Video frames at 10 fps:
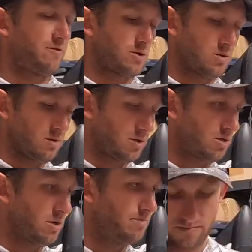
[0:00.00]
first one looks
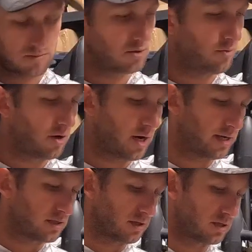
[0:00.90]
good. Small
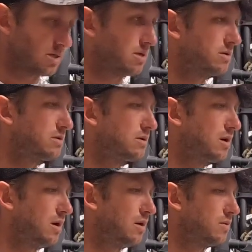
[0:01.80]
guides on this thing,
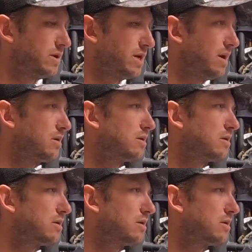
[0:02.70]
all the way down.